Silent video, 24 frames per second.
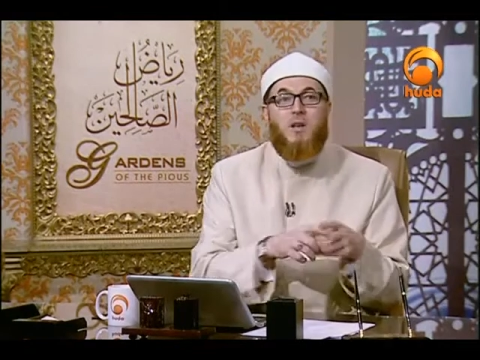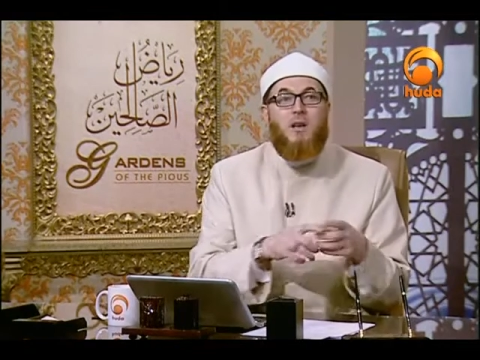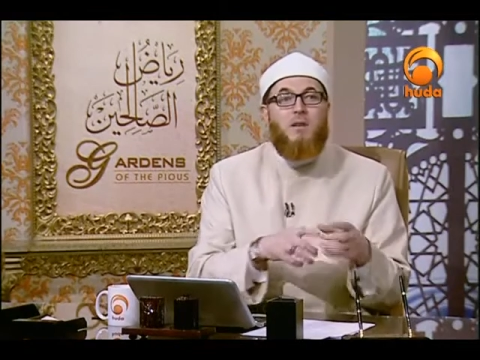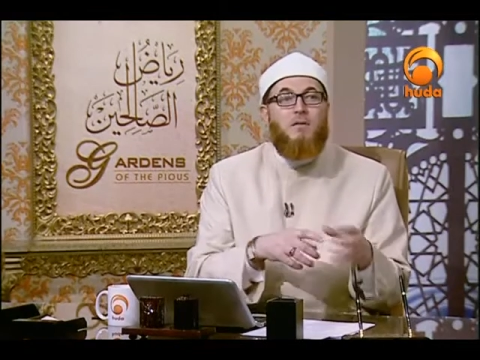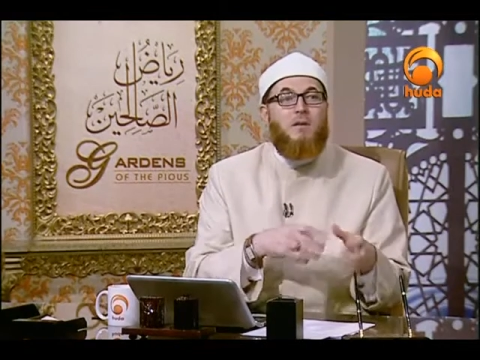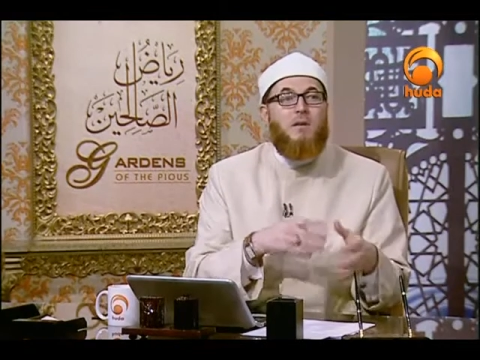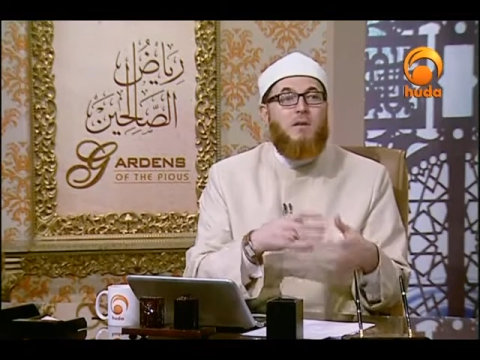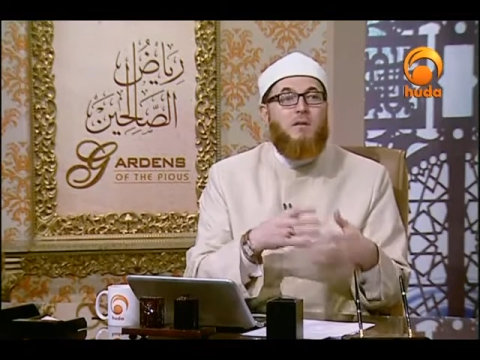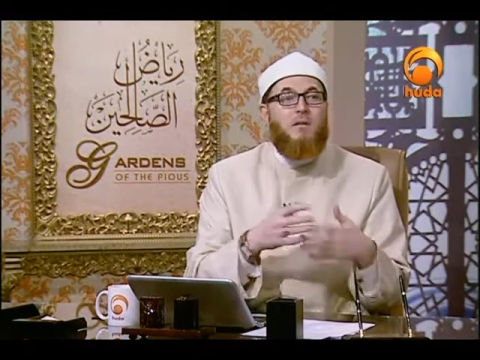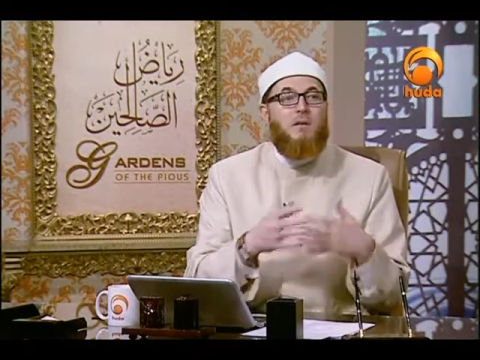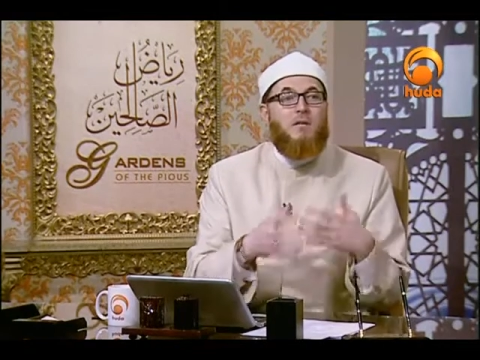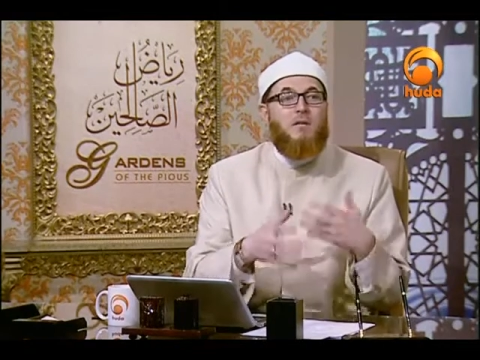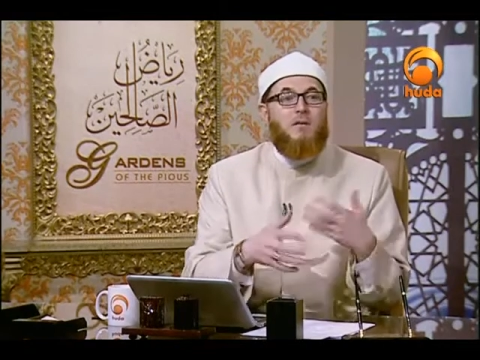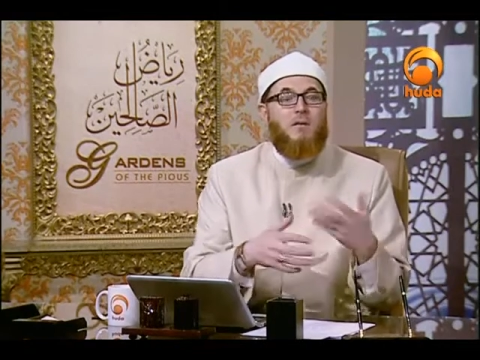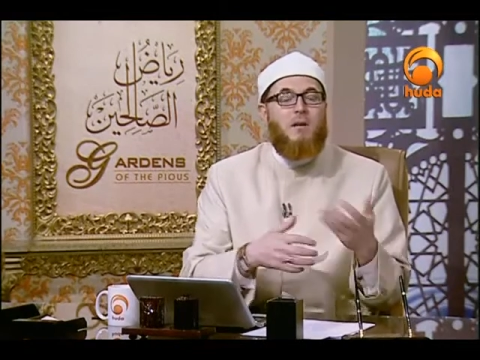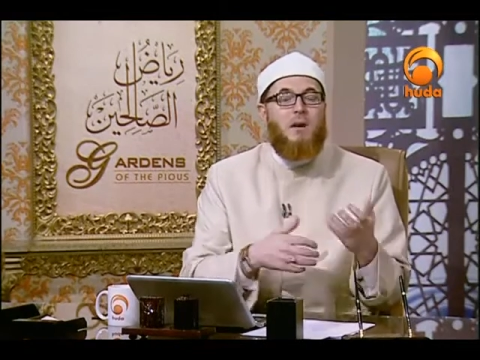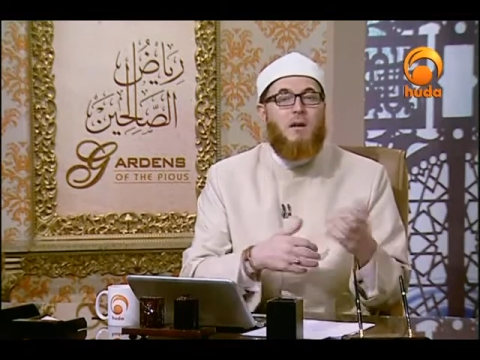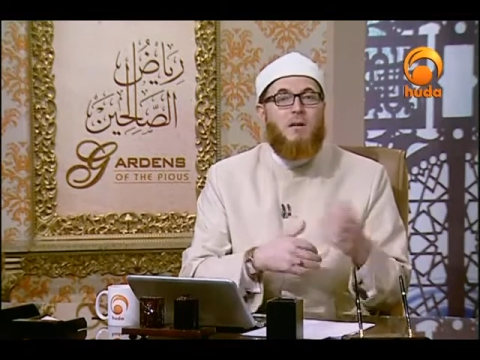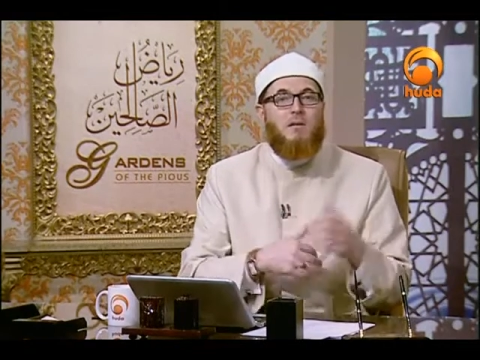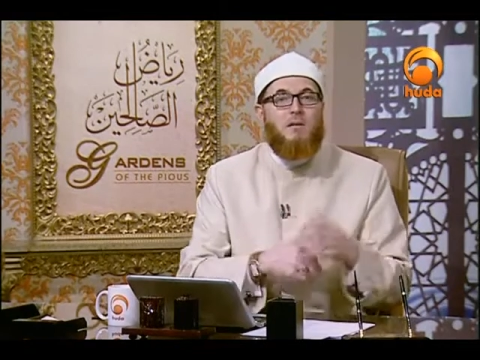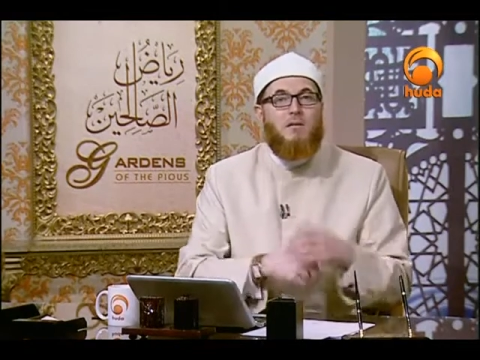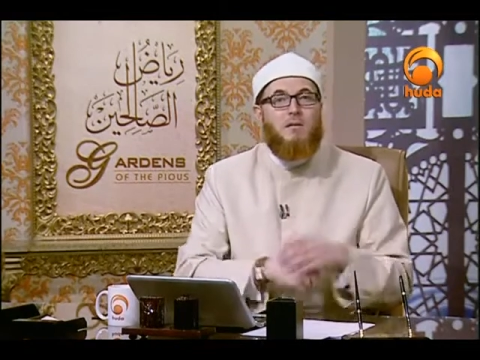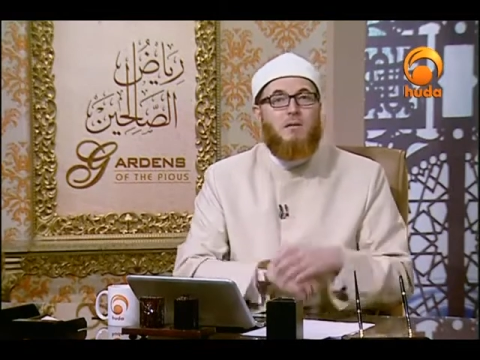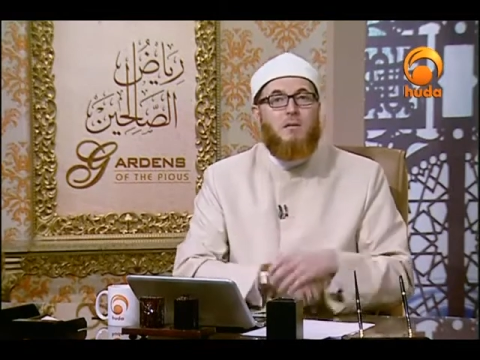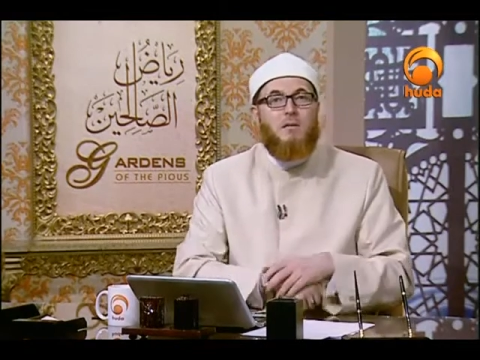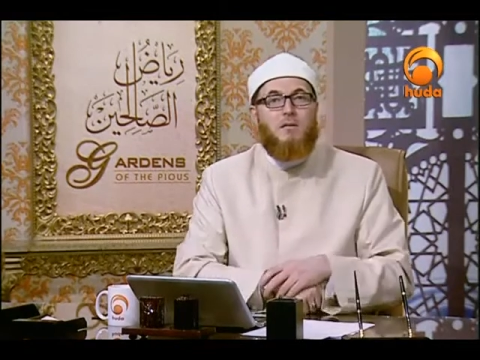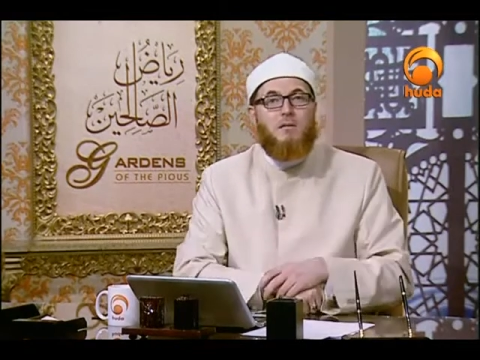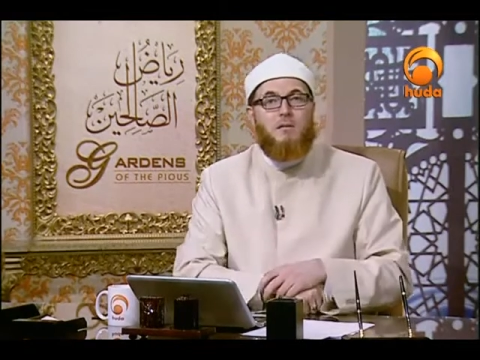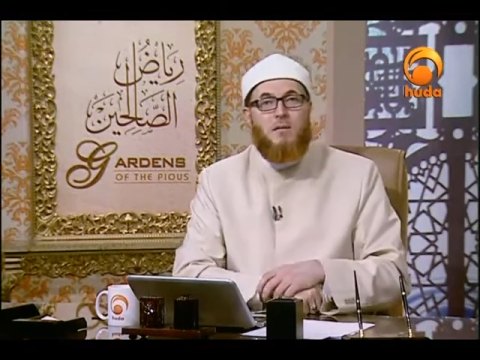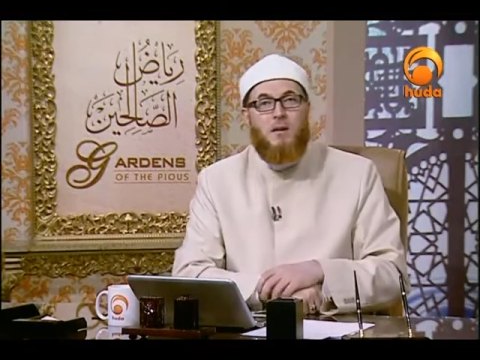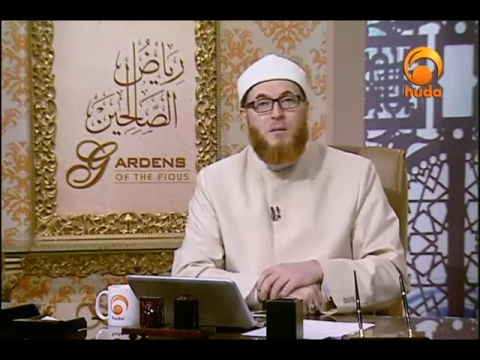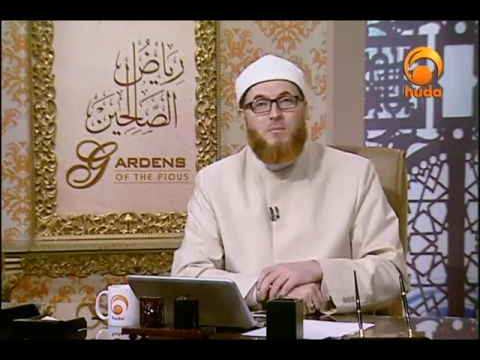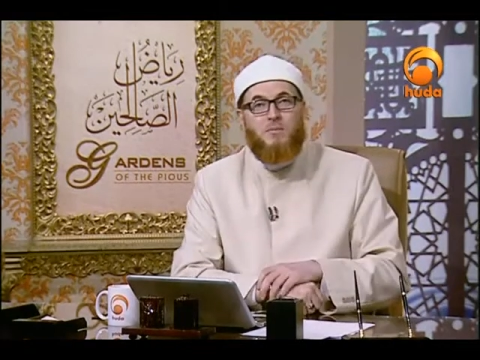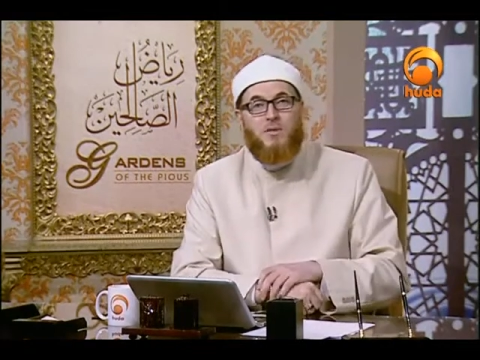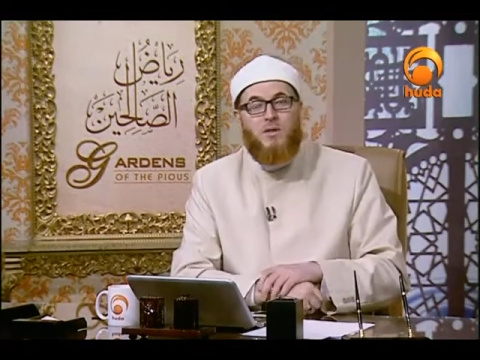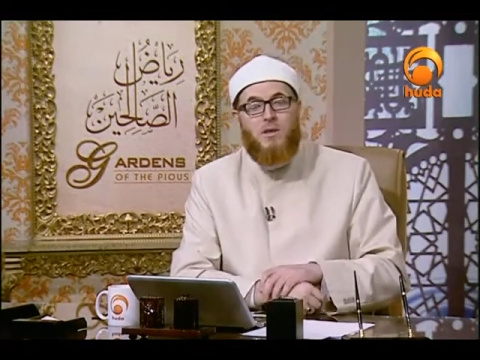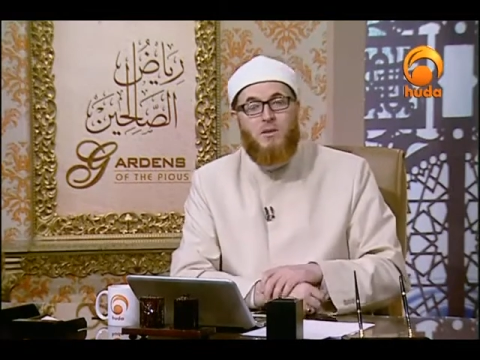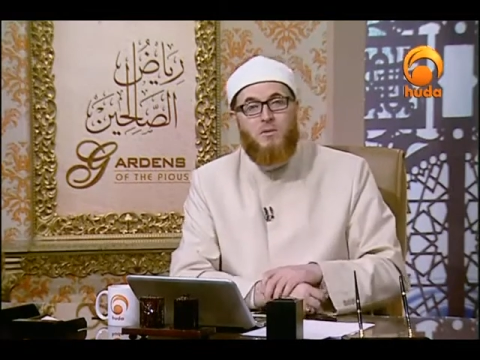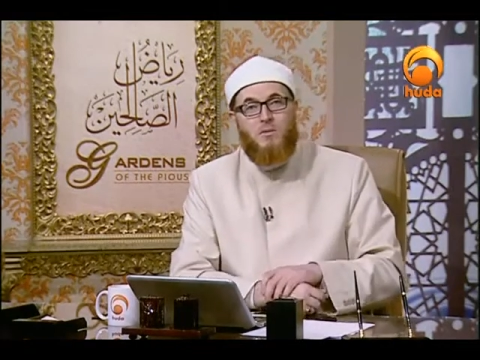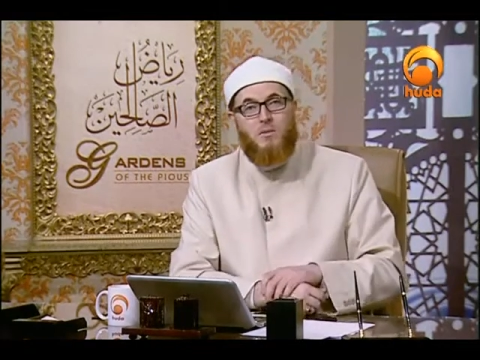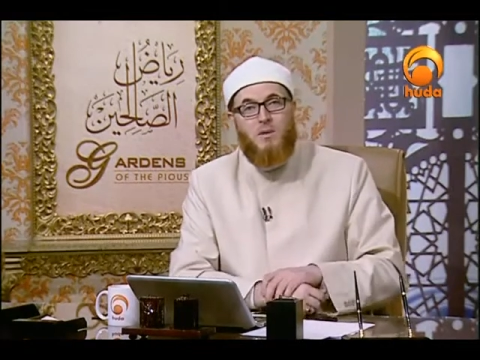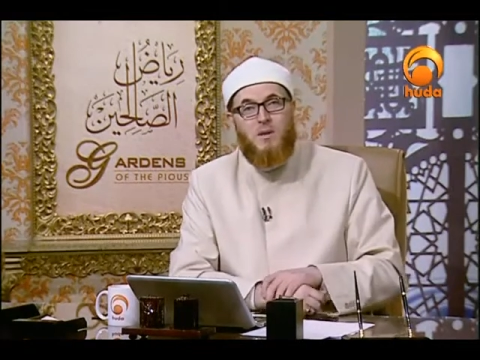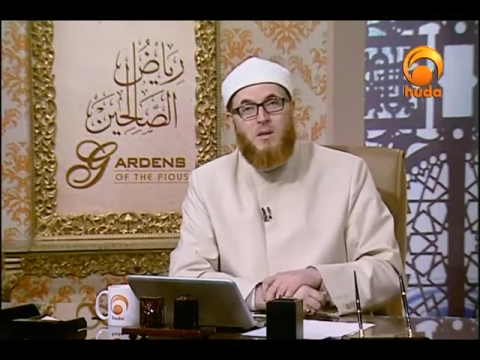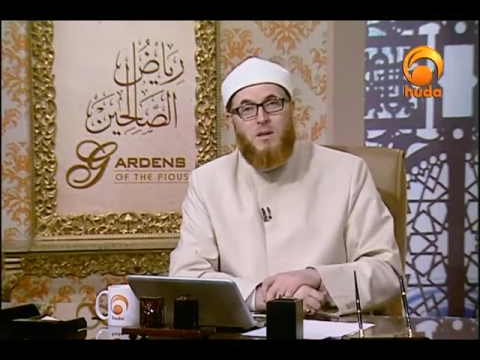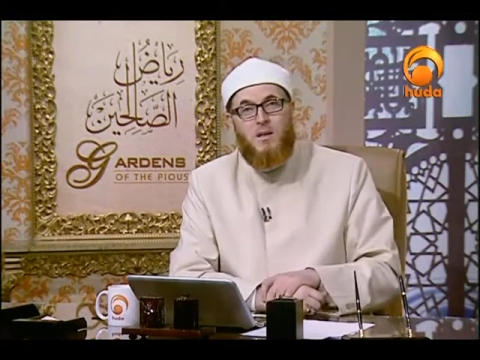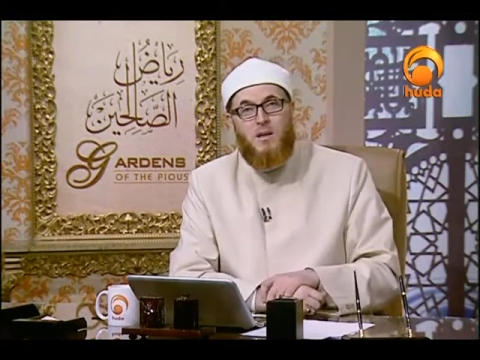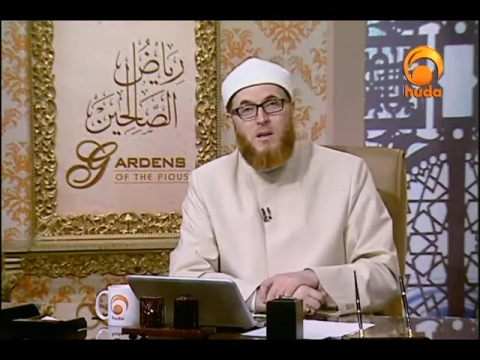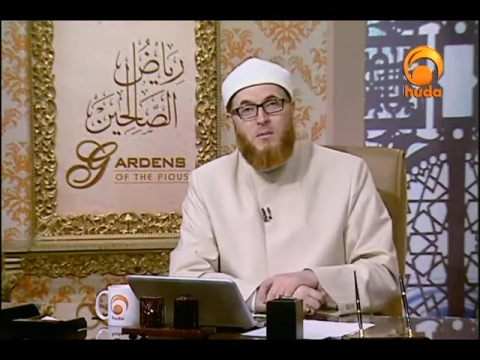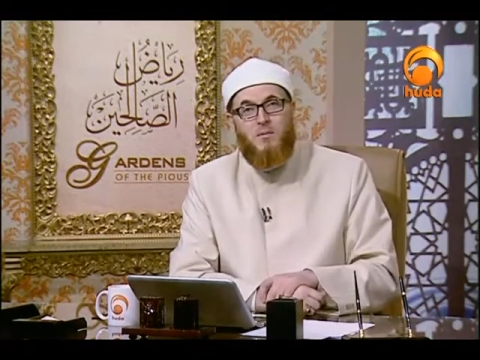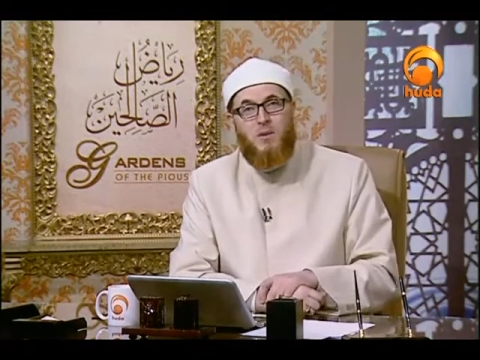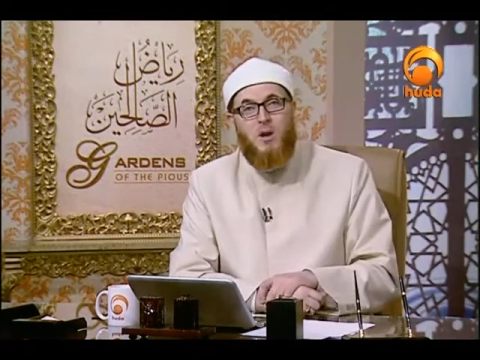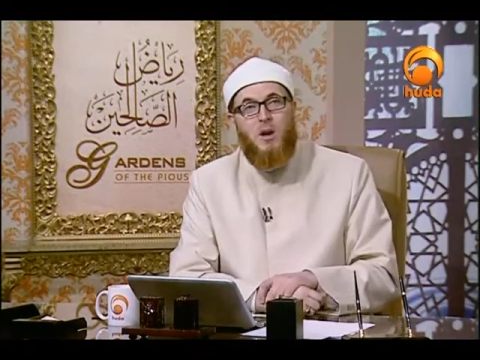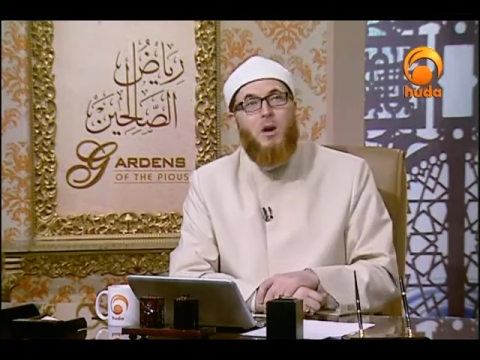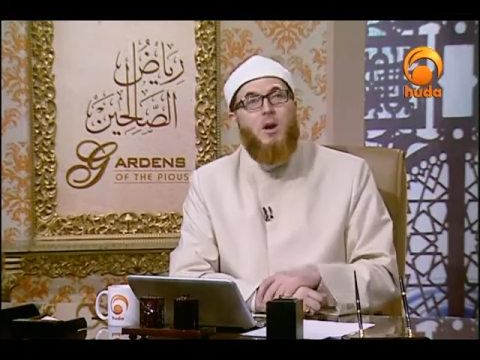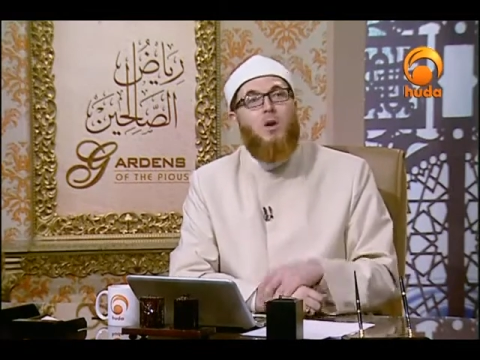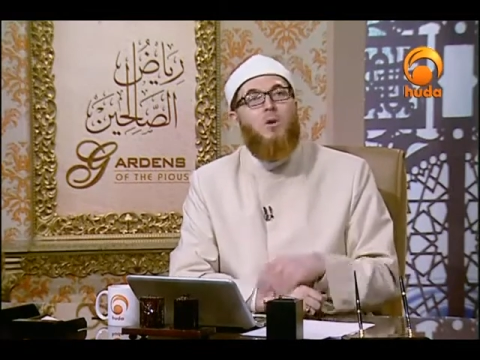ever discussed this subject with them.